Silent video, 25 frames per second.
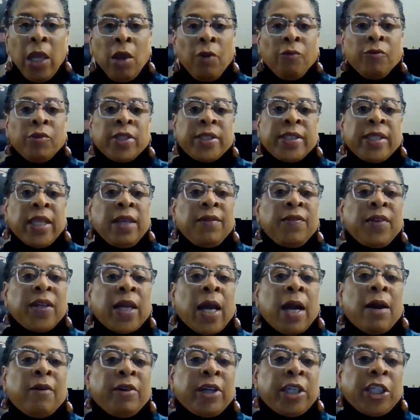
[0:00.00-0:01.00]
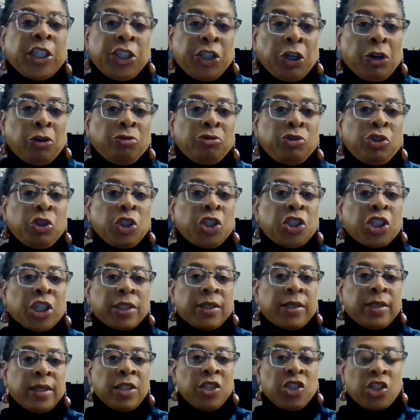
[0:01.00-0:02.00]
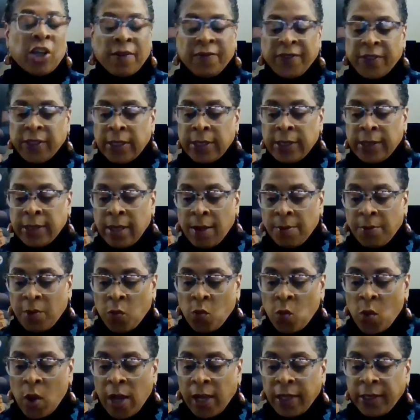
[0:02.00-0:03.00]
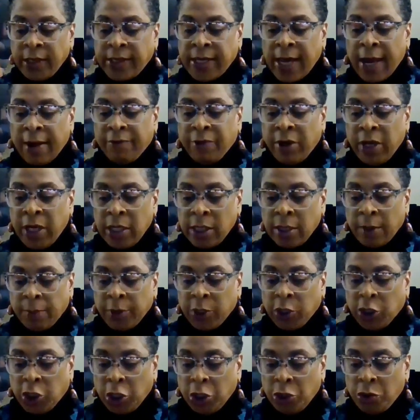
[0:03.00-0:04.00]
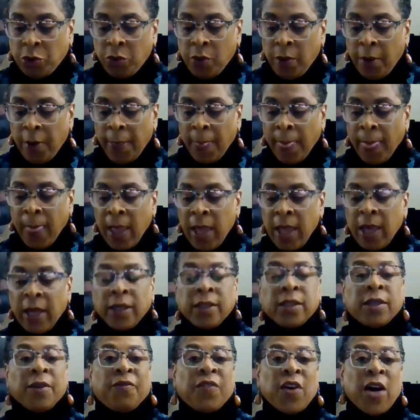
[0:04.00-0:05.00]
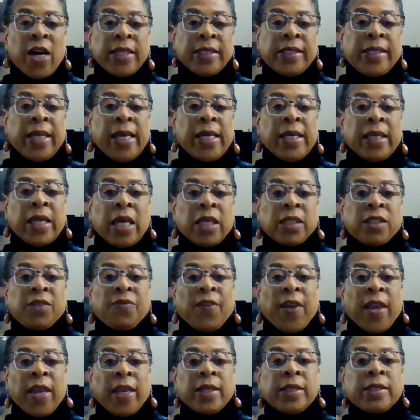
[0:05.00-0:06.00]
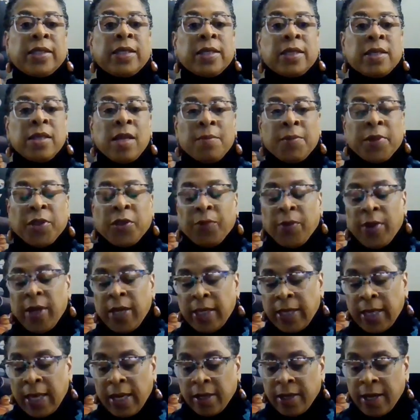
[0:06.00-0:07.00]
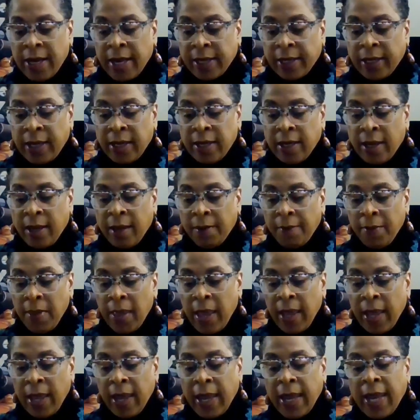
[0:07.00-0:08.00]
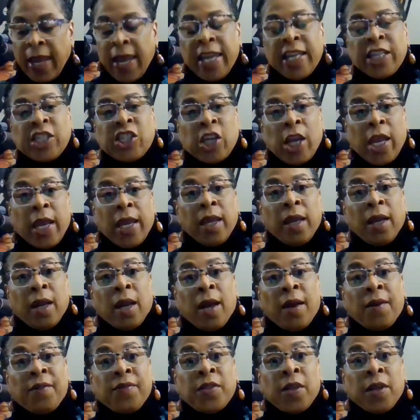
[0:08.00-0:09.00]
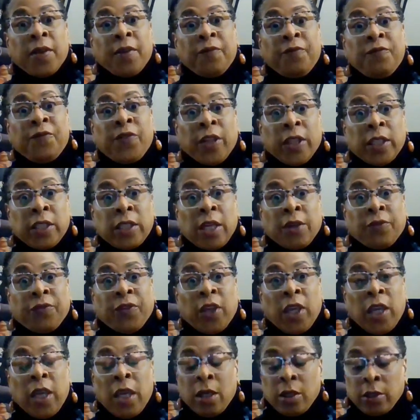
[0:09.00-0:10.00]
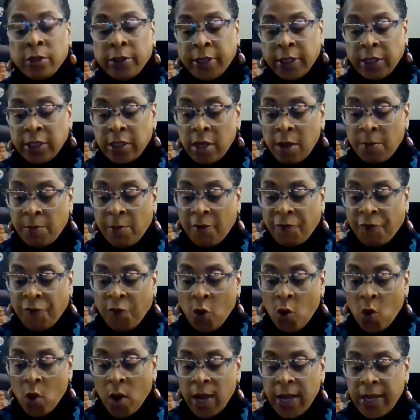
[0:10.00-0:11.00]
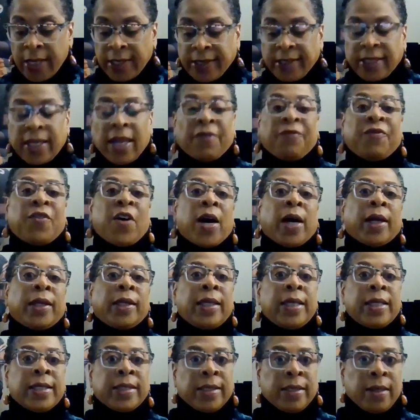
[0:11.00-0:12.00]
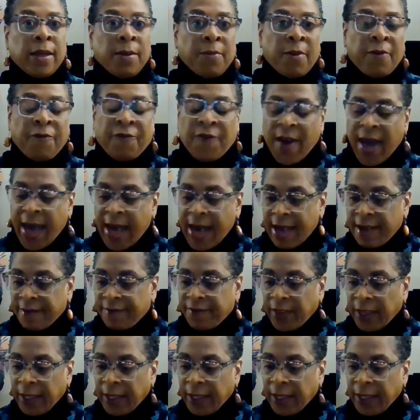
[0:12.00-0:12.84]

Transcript: Receiving, I already told you, Justin Jefferson's number one. Tyreek, number two. Devontae, Las Vegas, is number three. They're not in it. AJ of the Philadelphia Eagles is number four. And Stephon is number five.